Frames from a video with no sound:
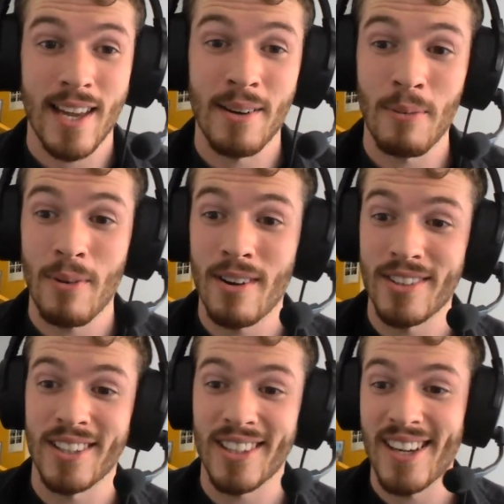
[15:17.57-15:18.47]
And well
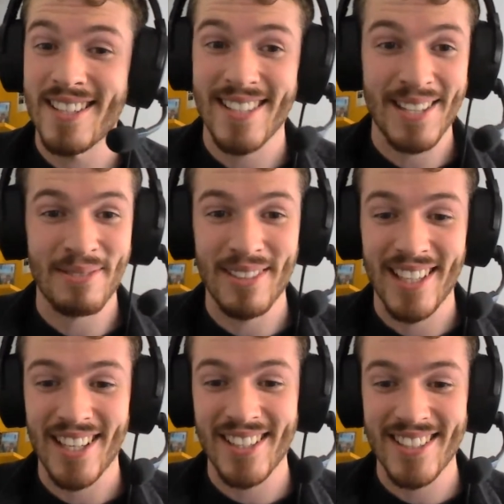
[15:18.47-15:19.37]
done, guys. That's
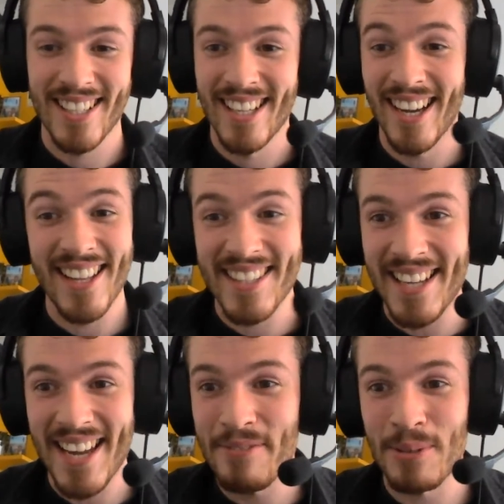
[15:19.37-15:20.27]
really good. I think
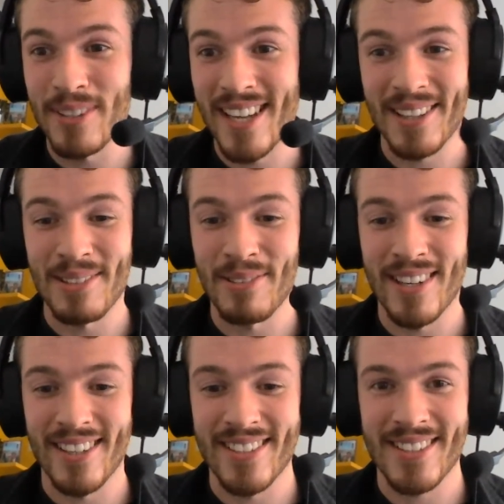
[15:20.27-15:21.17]
everyone had the
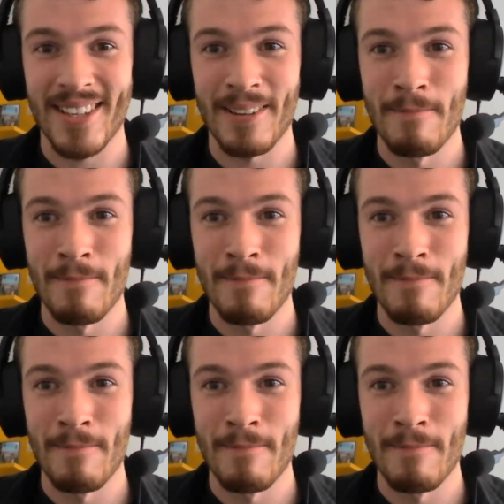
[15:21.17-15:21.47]
right answer.